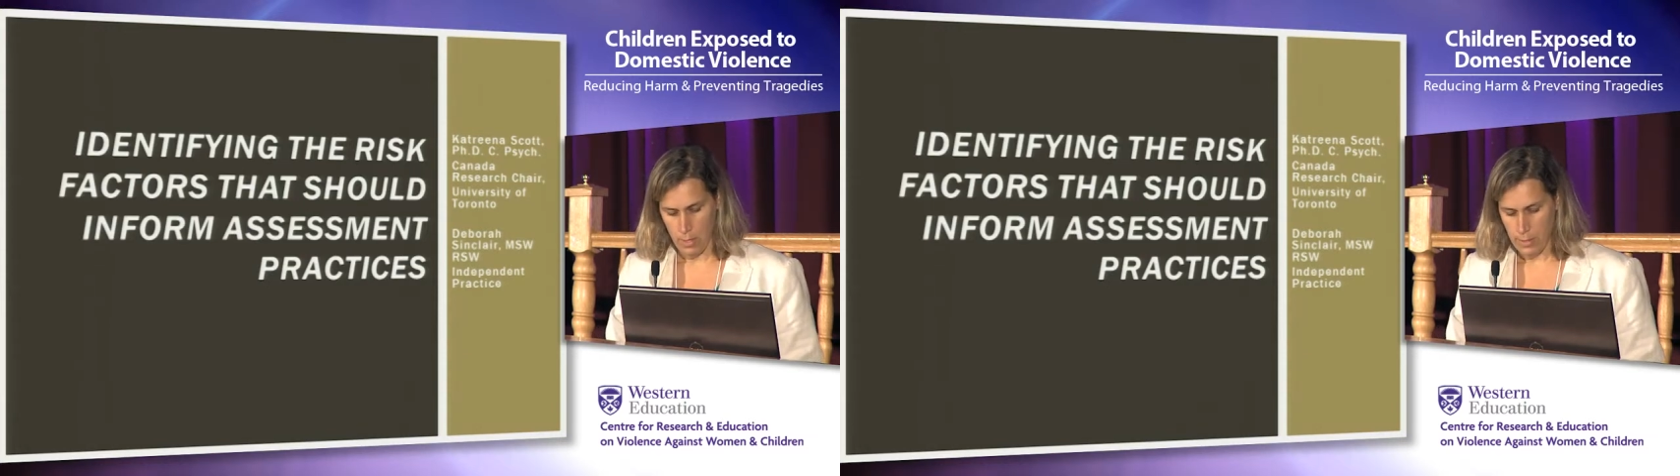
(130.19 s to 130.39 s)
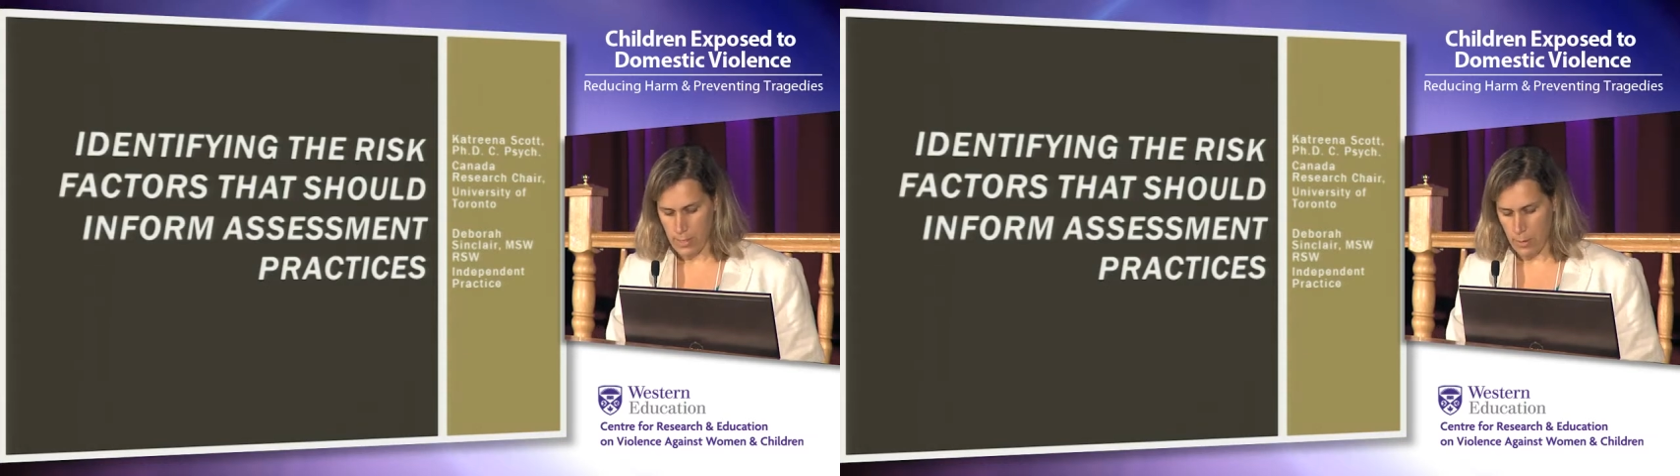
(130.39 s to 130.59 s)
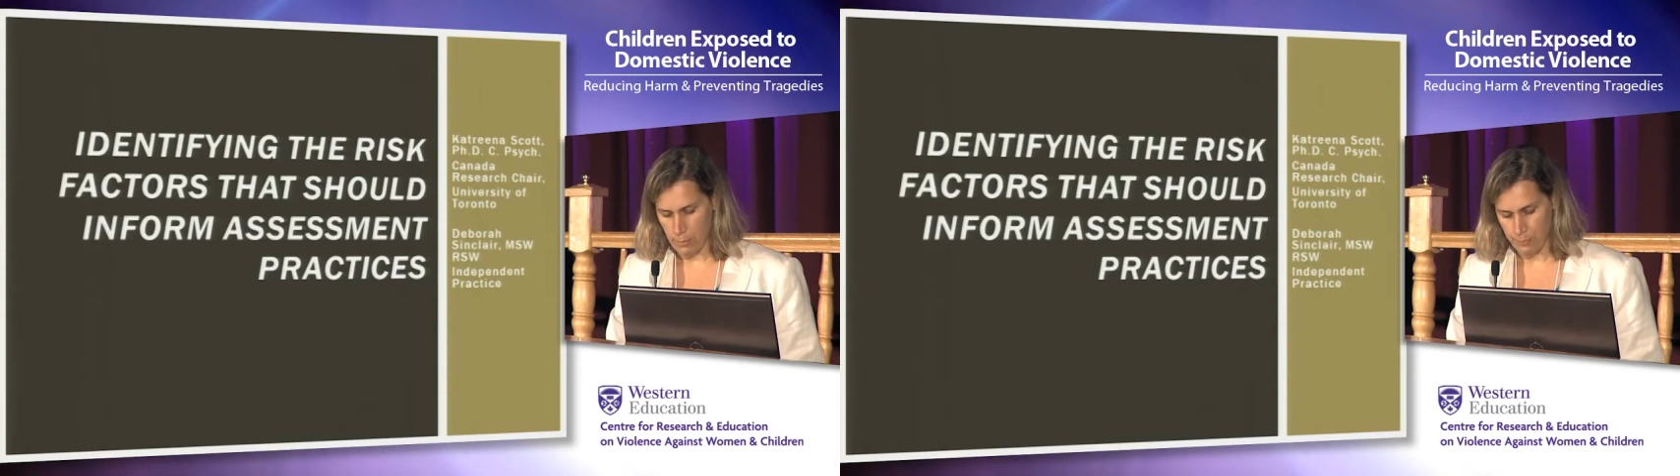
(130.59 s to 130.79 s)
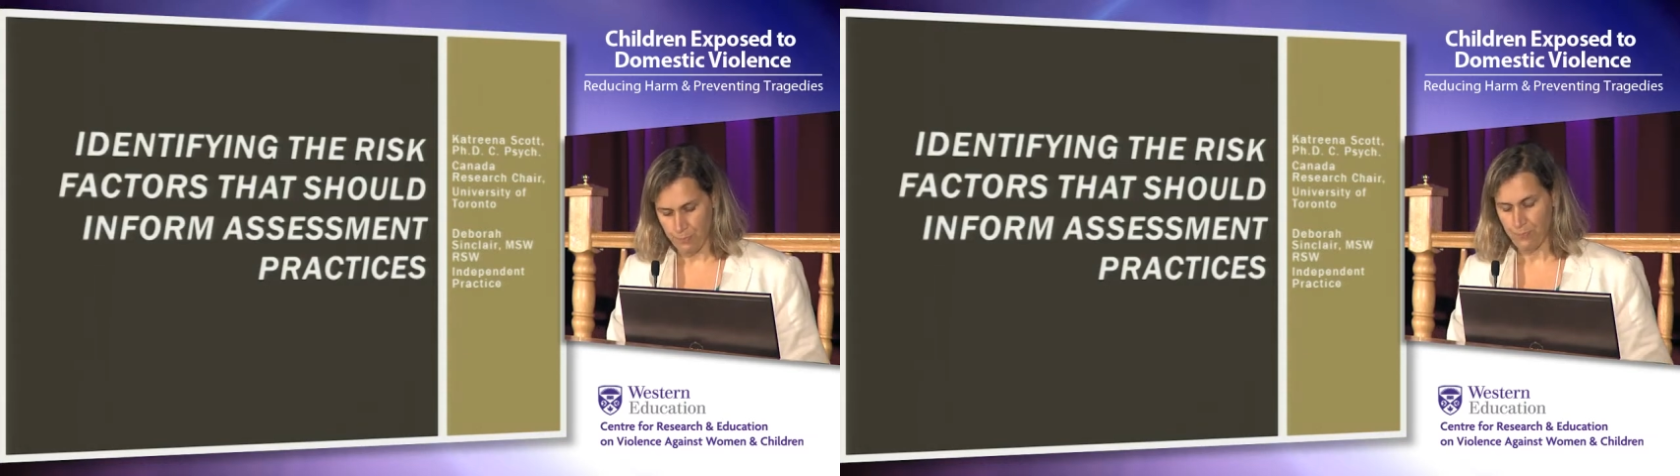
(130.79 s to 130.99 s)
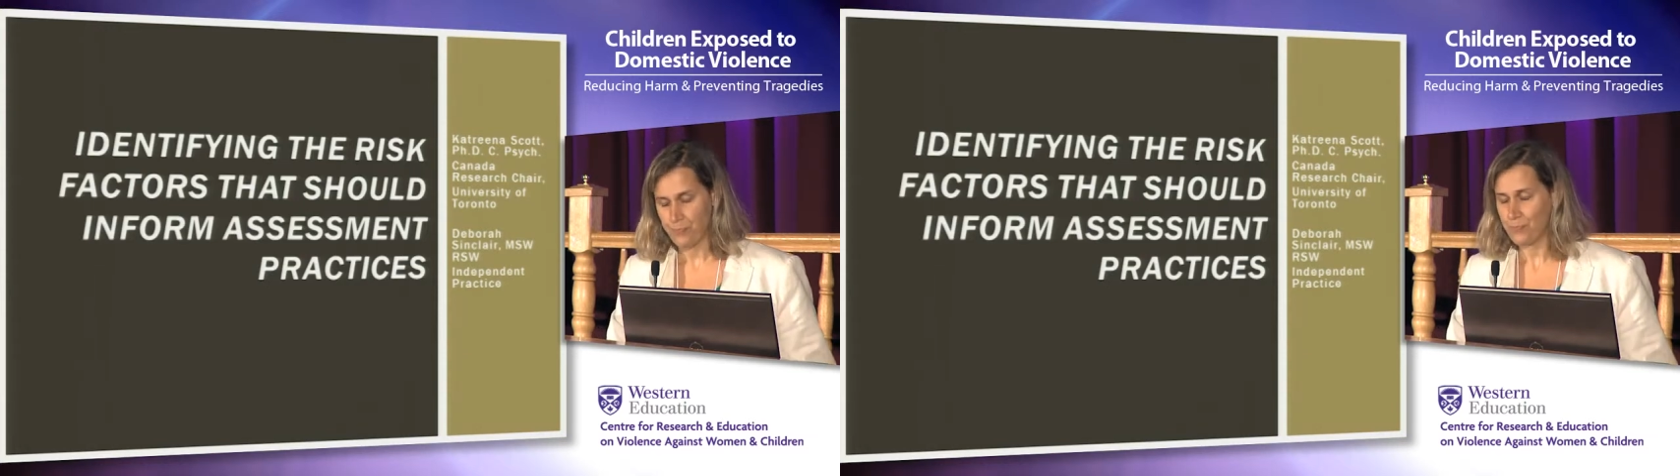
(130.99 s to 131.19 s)
So
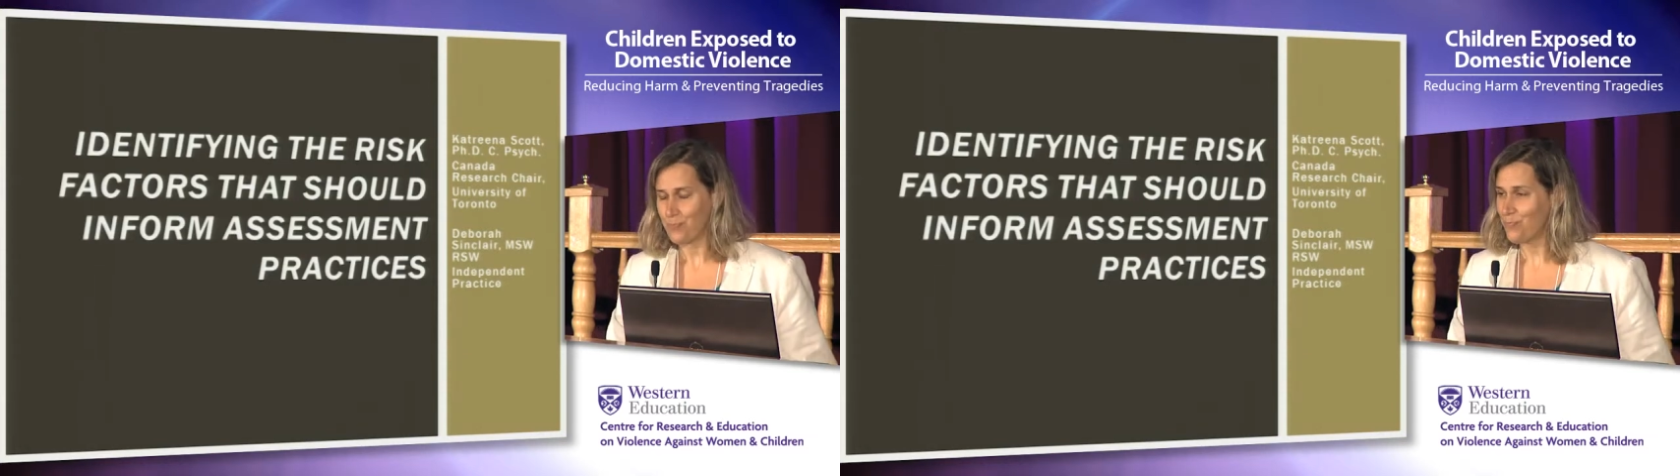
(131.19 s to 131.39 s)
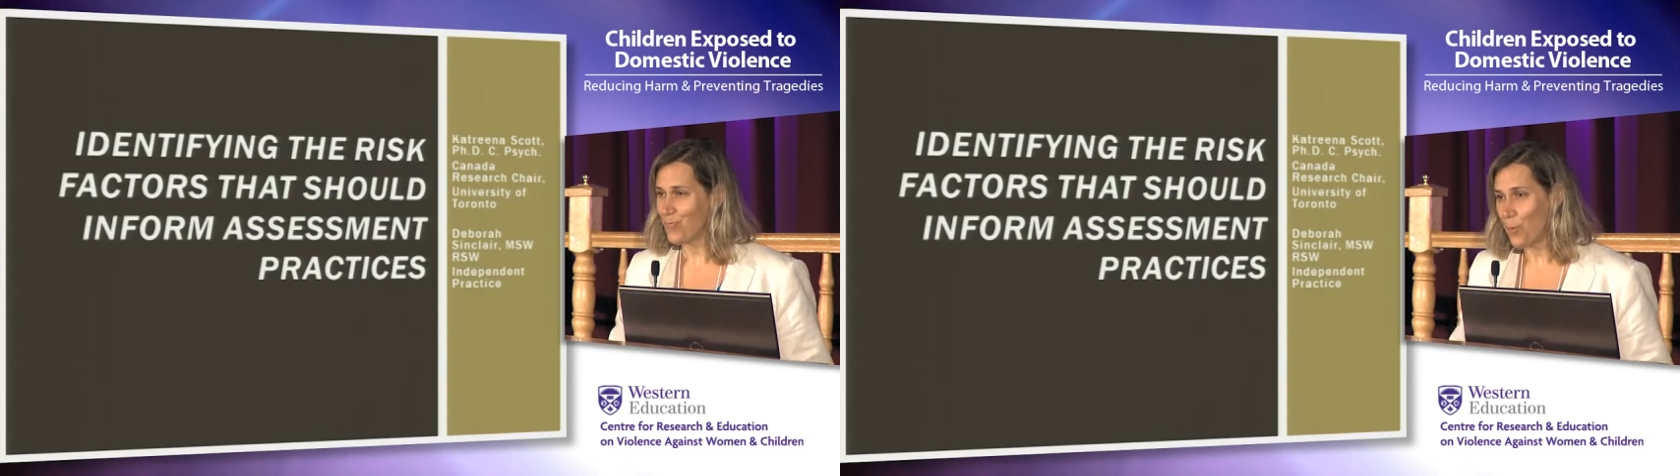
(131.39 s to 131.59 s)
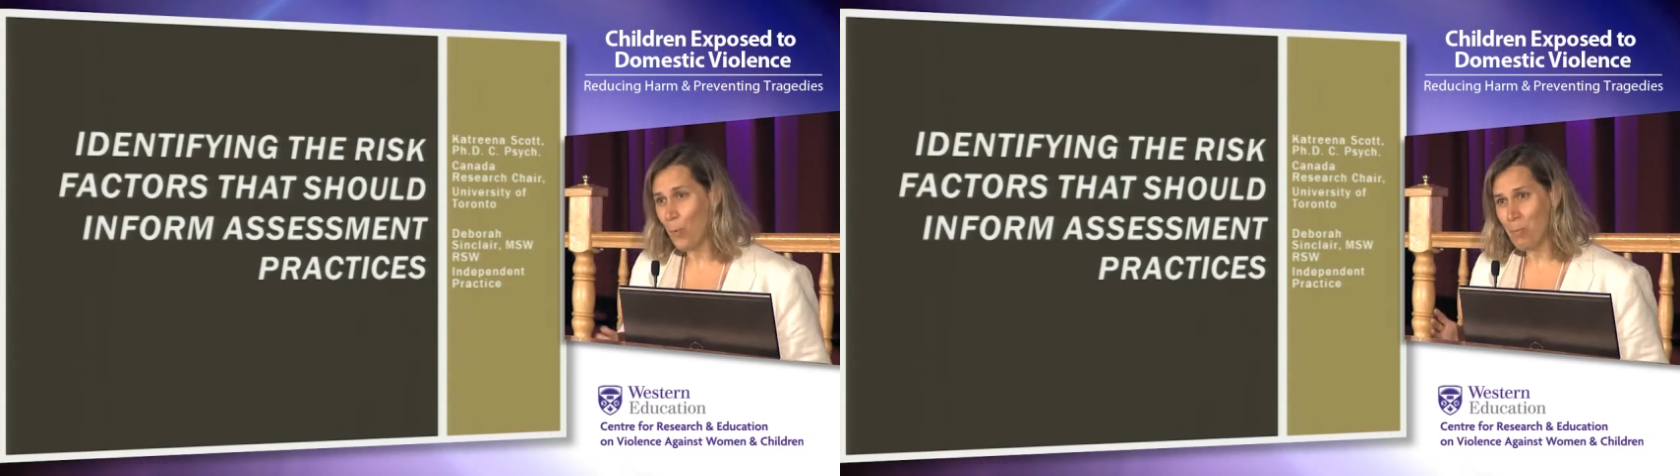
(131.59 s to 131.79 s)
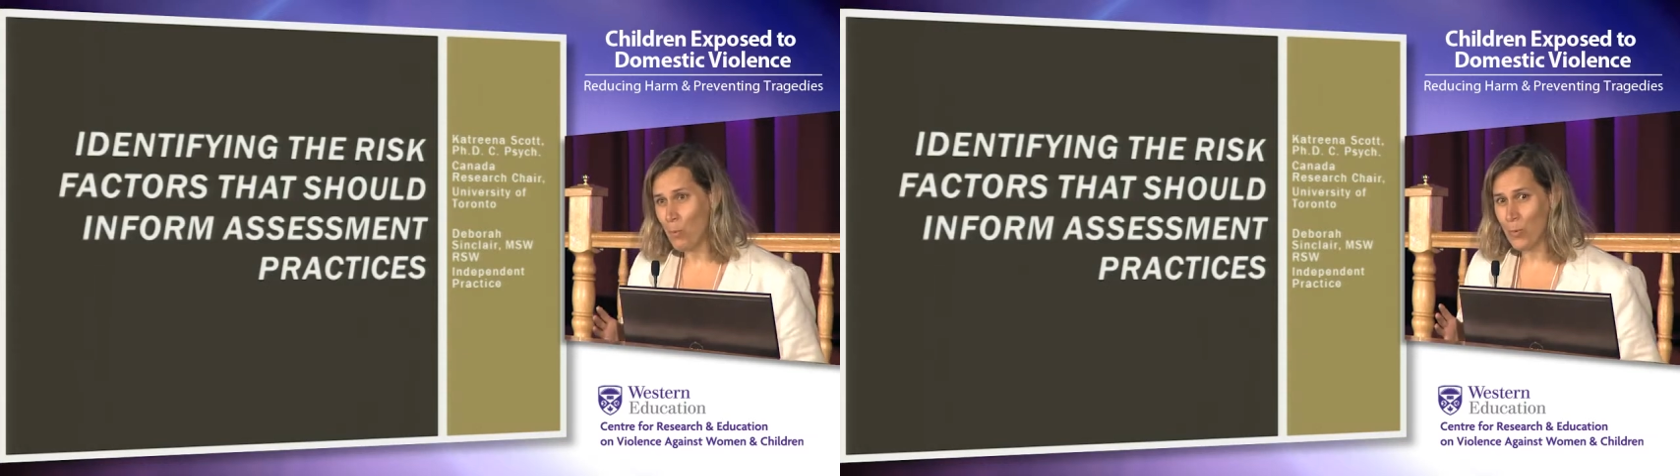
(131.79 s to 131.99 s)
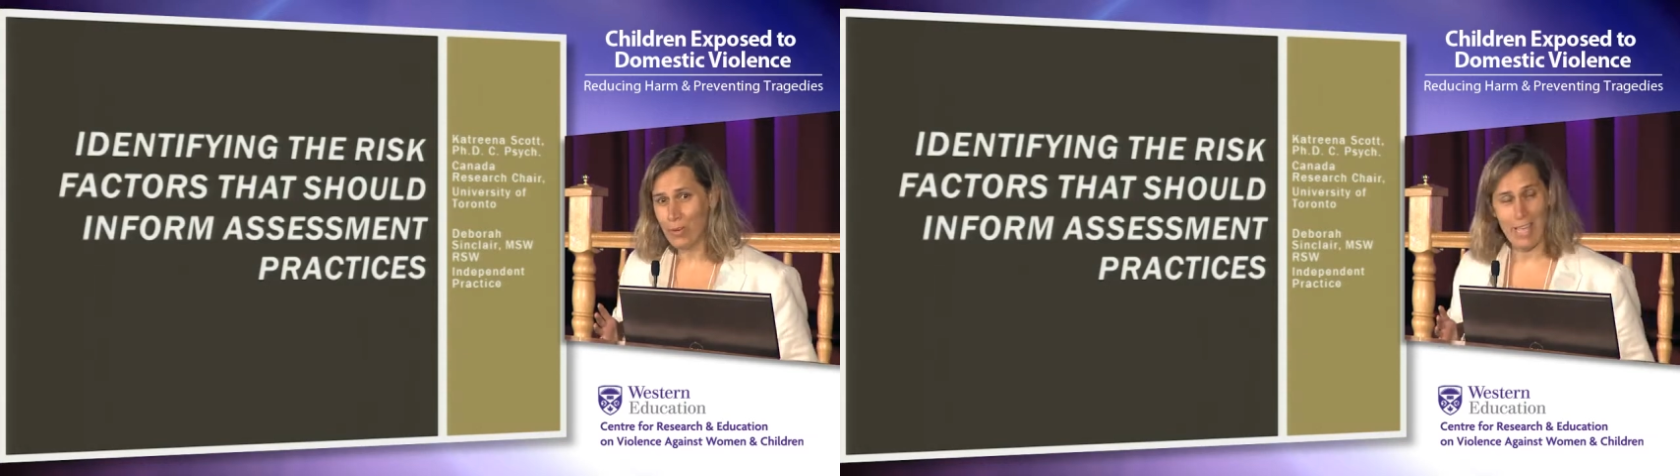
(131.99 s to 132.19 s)
one more